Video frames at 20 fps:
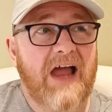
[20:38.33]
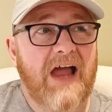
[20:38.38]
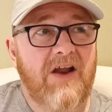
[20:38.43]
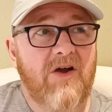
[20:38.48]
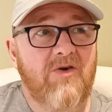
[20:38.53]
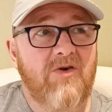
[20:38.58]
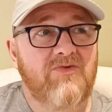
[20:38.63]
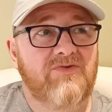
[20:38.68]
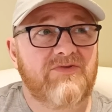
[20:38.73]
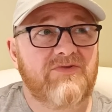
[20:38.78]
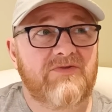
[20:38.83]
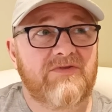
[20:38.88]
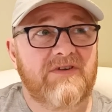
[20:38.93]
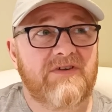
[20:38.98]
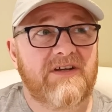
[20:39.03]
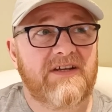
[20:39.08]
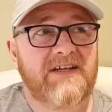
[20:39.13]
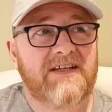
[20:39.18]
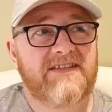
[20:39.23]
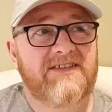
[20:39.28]
And
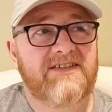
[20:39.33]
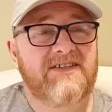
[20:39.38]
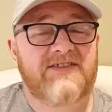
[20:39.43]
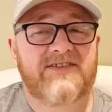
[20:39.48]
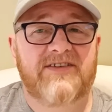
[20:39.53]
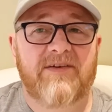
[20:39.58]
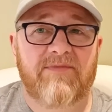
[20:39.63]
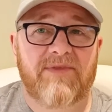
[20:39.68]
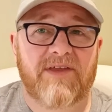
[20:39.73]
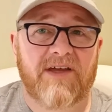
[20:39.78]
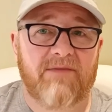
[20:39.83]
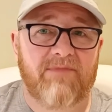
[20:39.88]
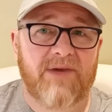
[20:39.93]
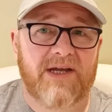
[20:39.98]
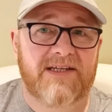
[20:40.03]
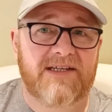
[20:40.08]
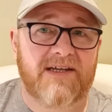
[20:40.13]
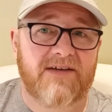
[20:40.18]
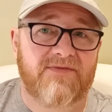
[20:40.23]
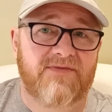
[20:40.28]
also, it's just something a
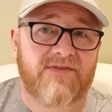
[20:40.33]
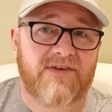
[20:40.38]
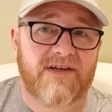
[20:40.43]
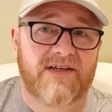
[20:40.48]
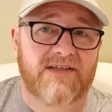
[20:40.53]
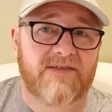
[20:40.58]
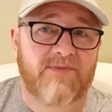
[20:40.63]
bit different.